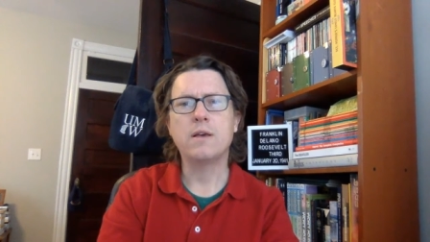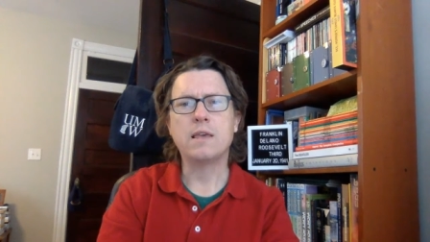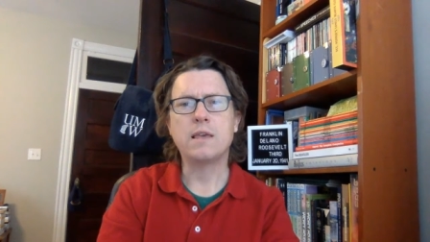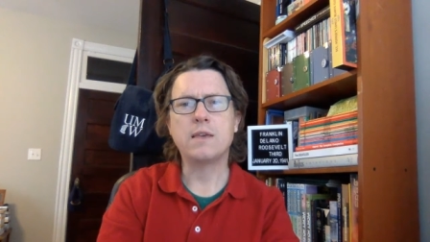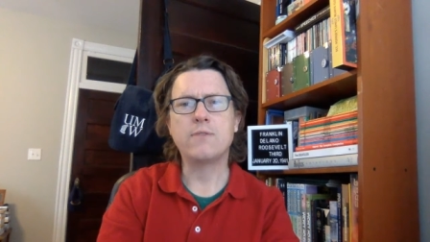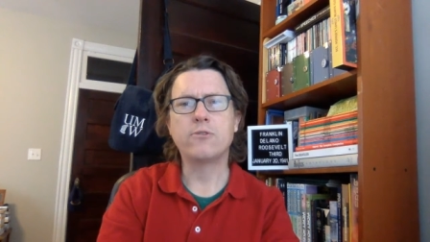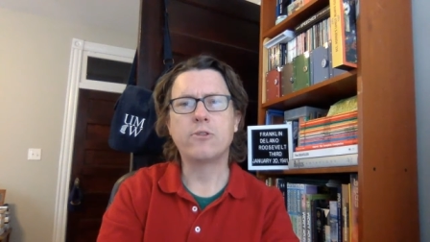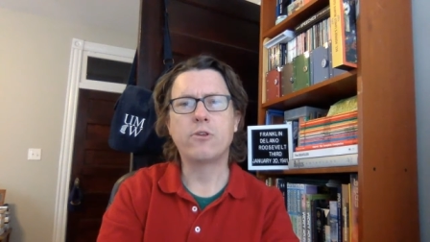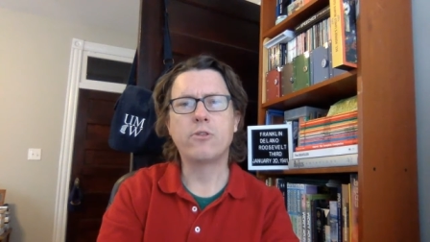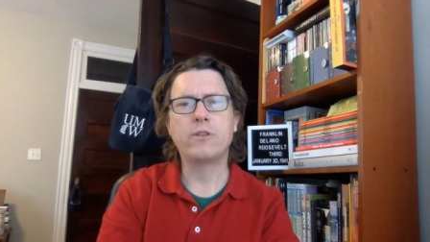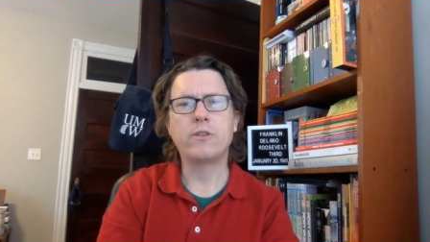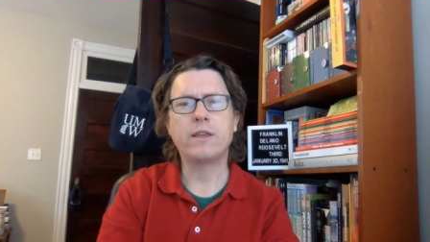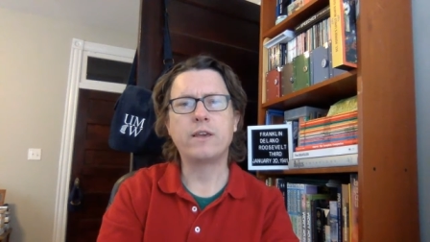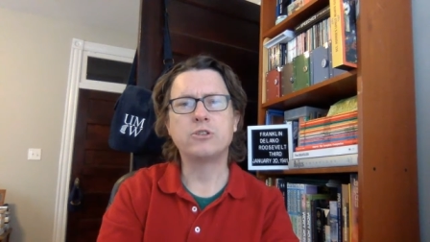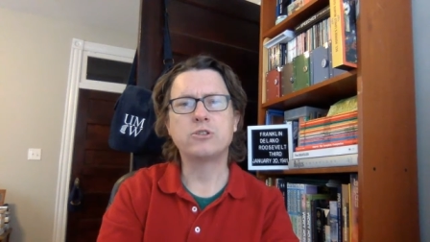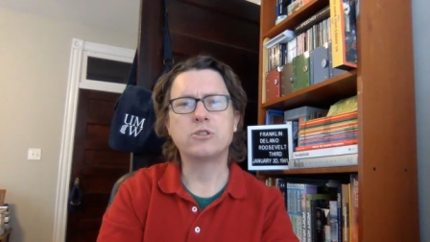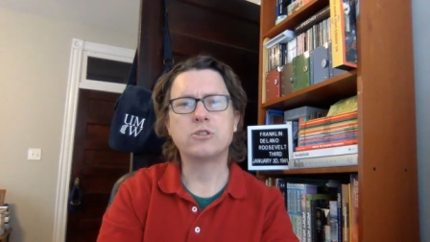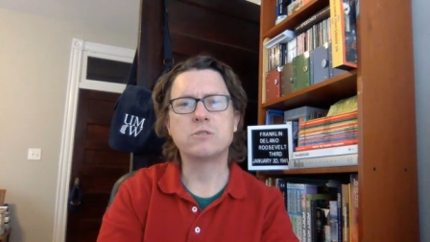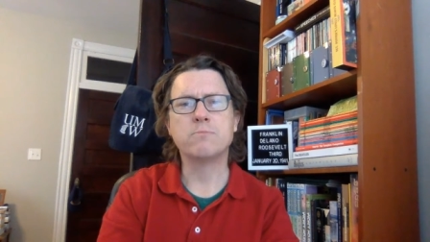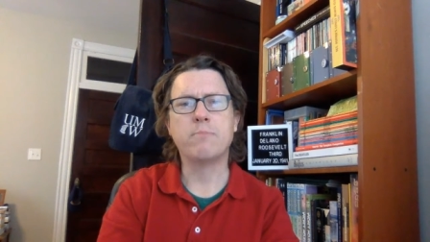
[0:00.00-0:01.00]
even though the
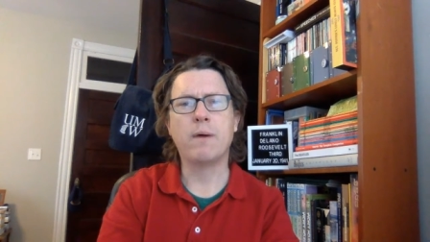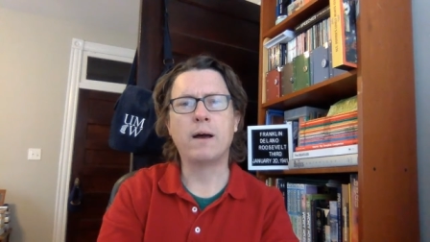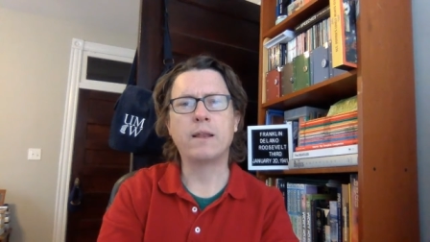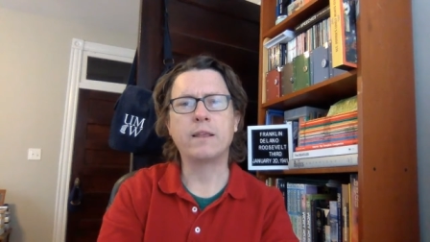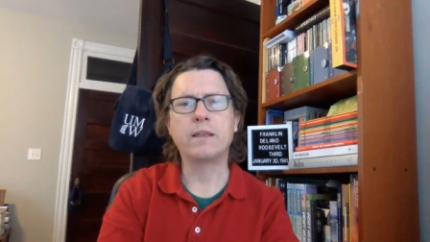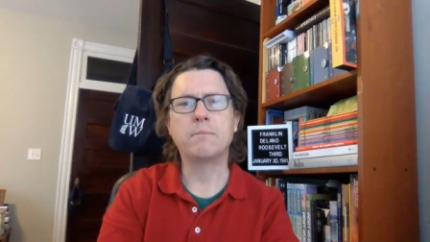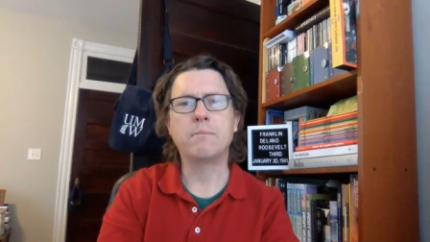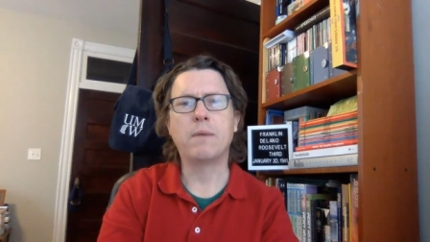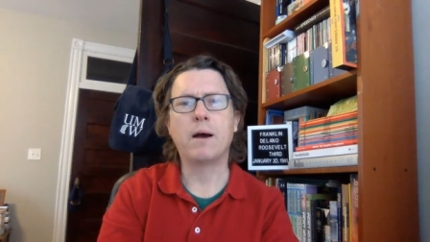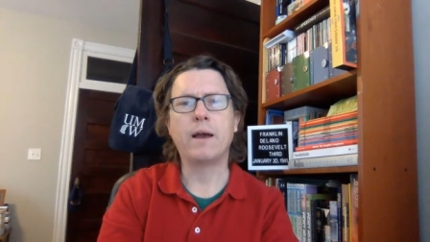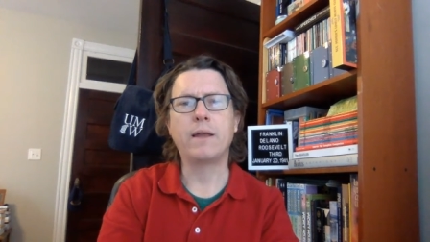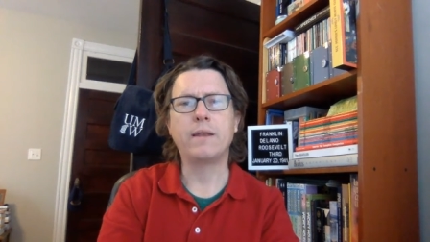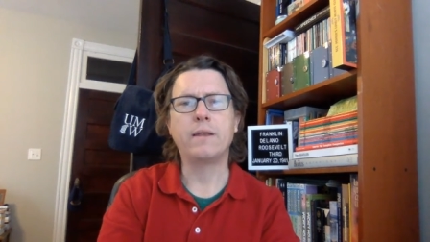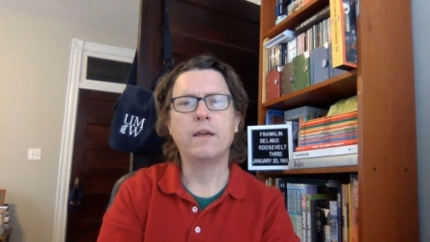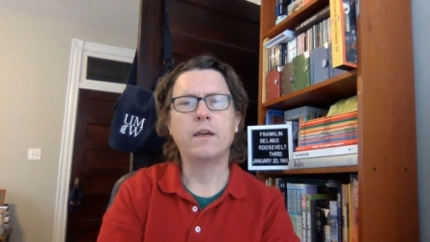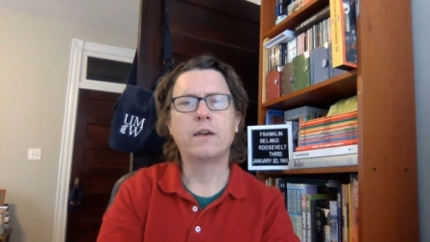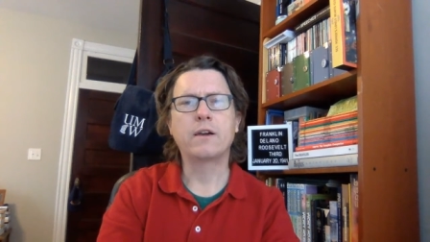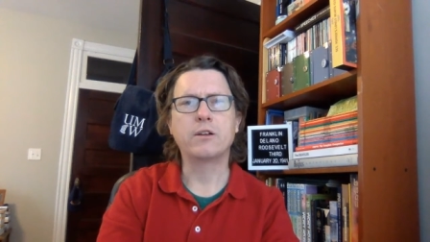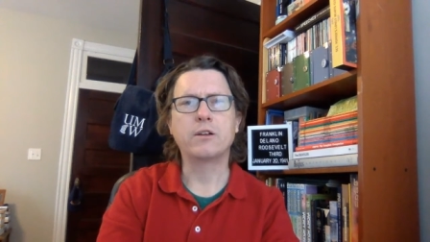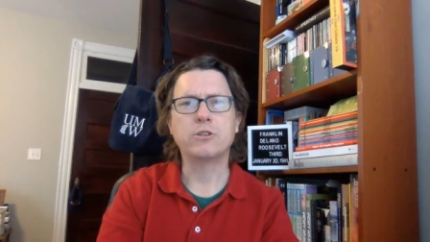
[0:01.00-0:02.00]
nation's body and mind,
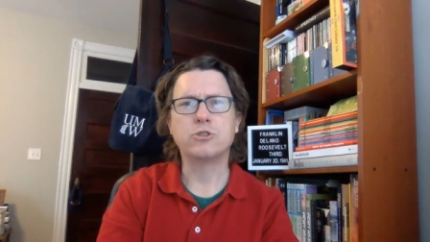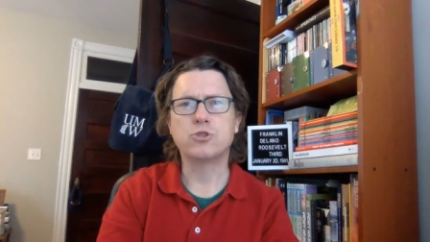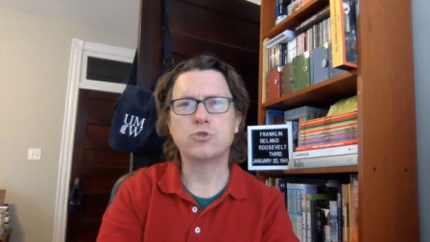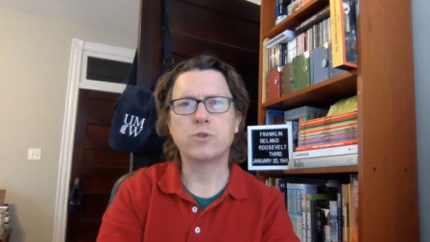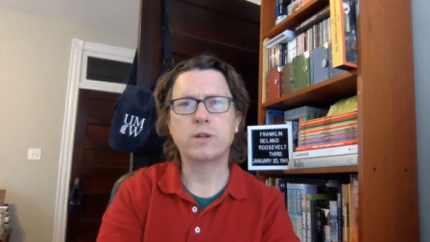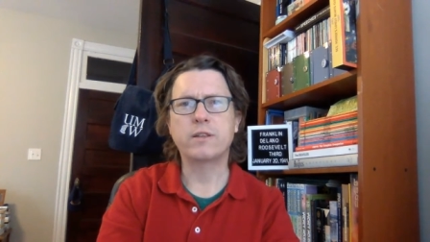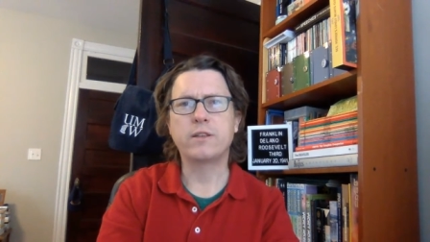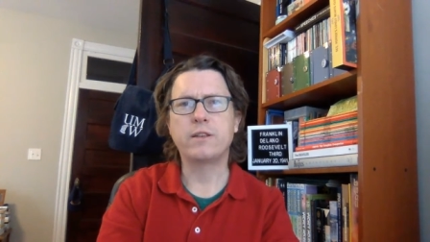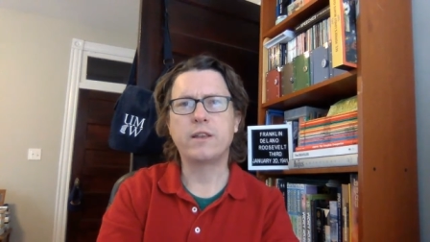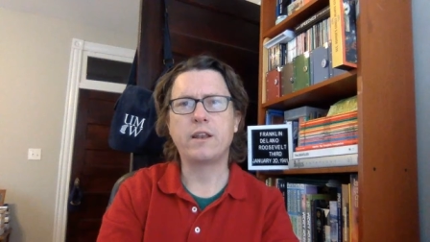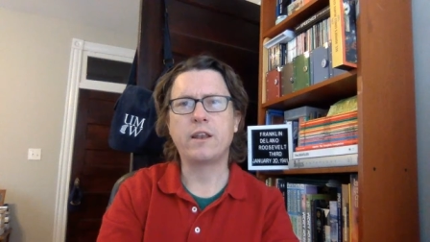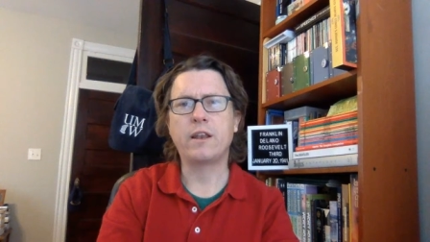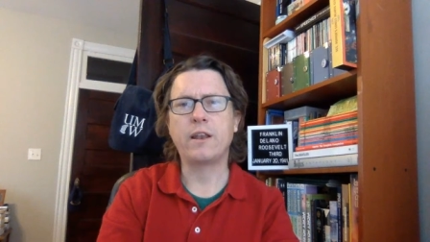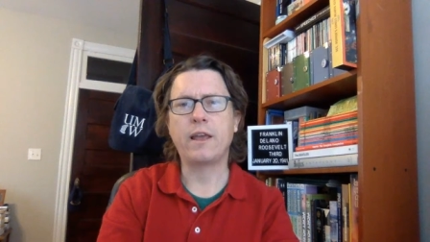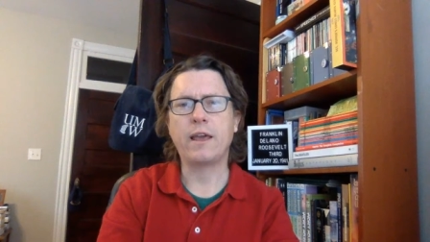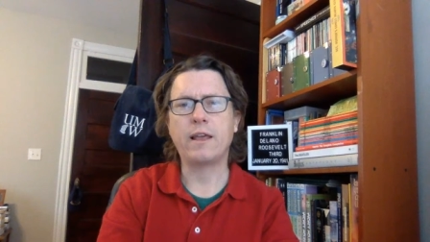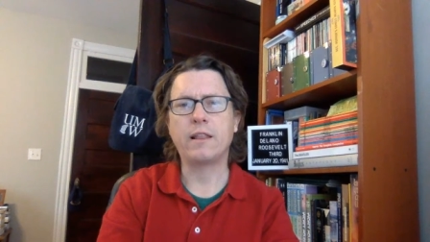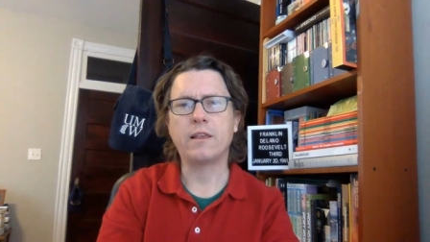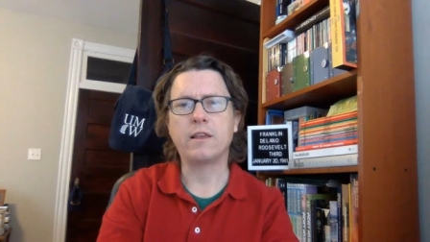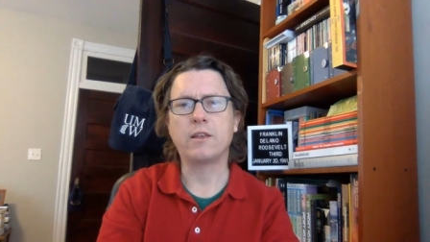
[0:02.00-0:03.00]
constricted in an
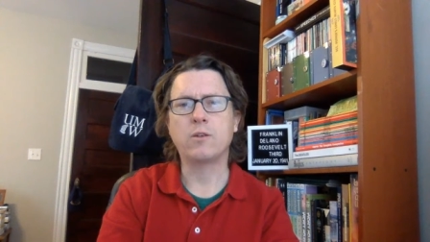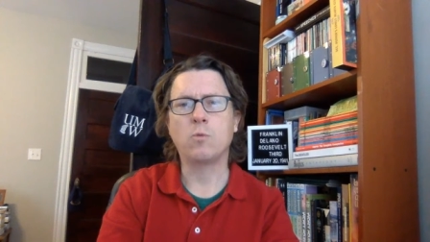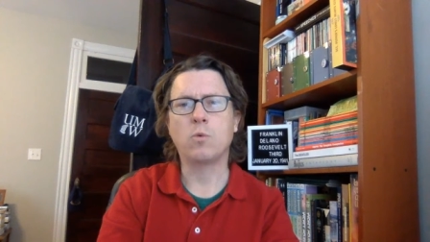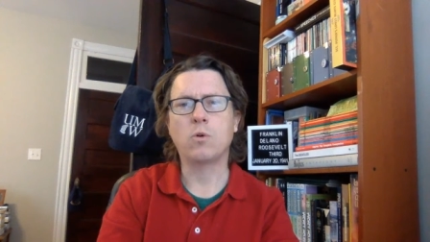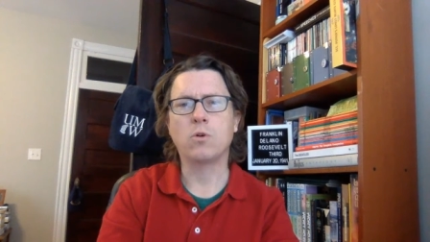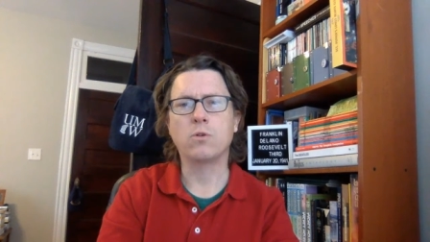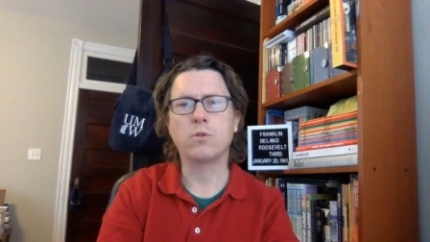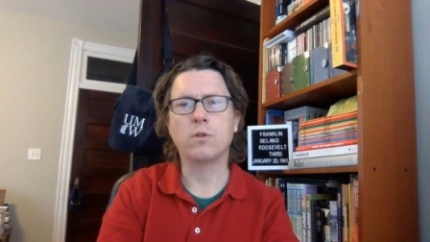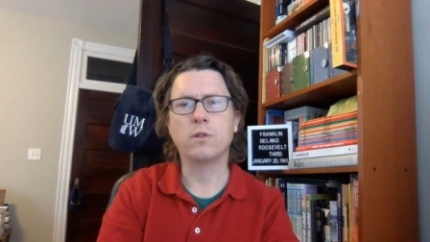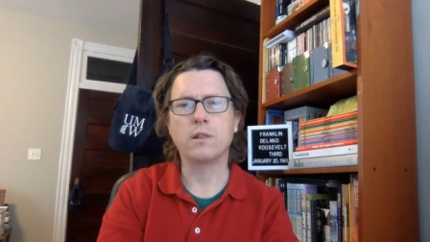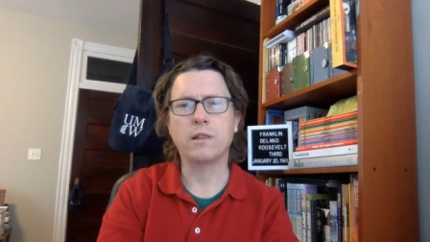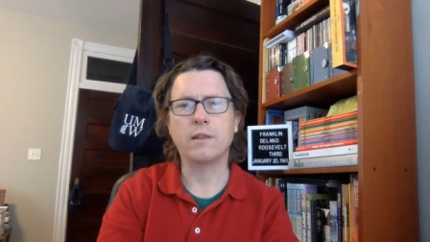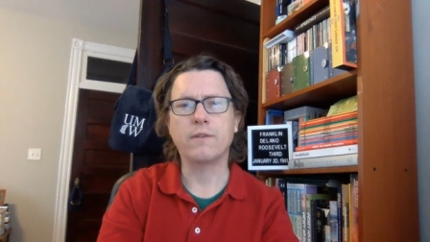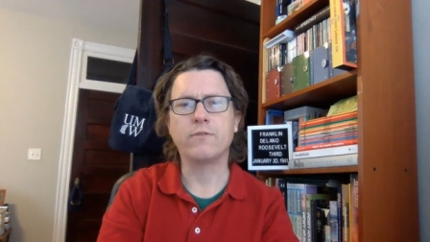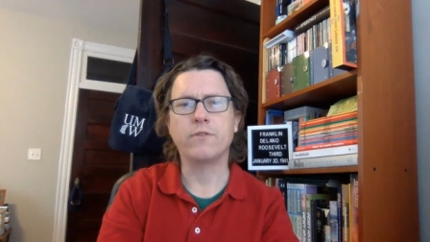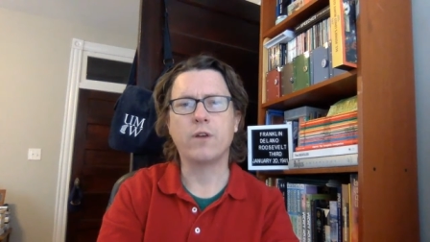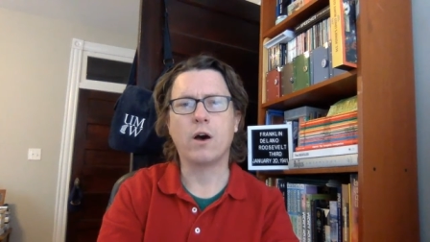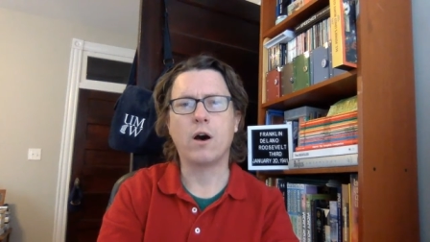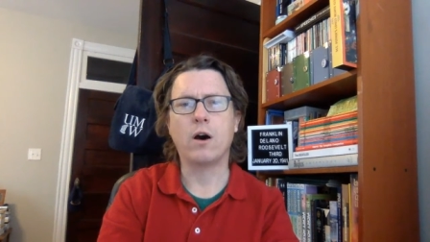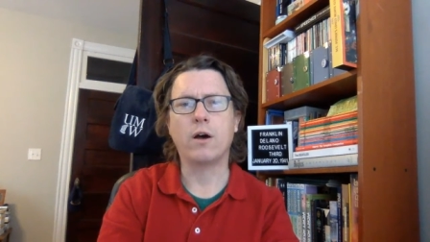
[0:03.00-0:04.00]
alien world,
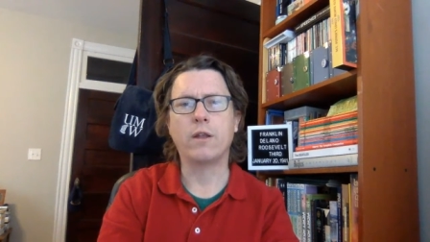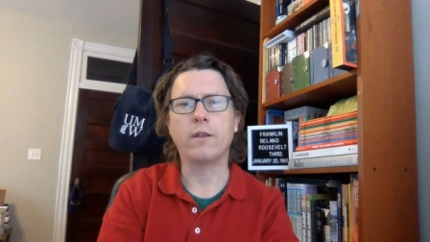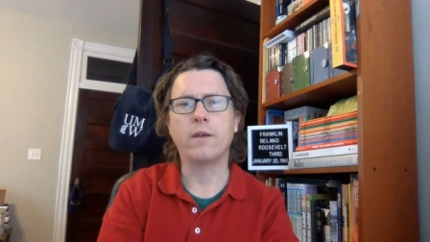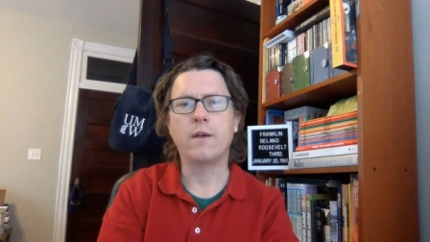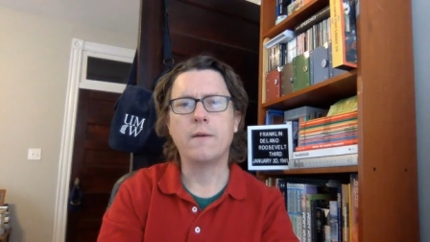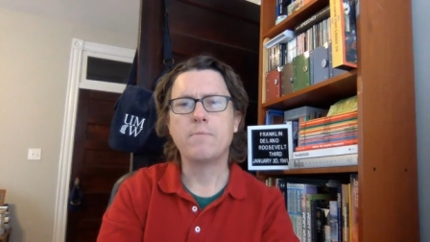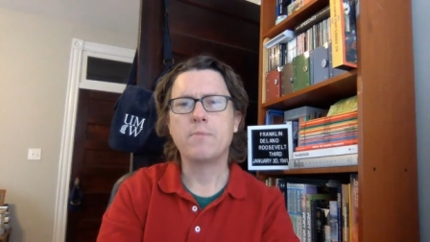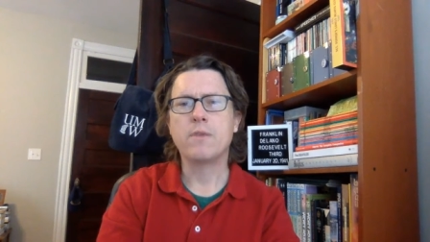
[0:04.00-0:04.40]
lived on,